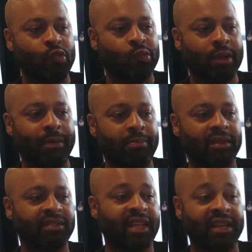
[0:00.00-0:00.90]
that people are
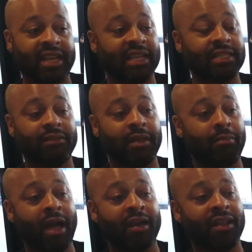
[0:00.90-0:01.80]
saying negatively
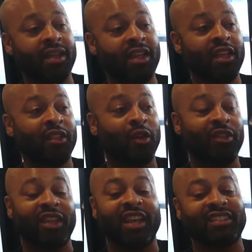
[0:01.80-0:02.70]
about it. The only
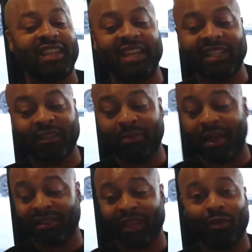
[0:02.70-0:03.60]
thing they're saying negative about
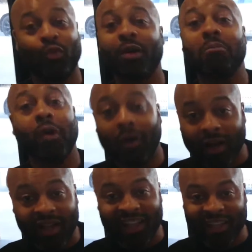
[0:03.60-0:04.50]
it is like we want more,
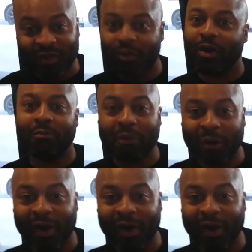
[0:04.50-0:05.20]
we want more.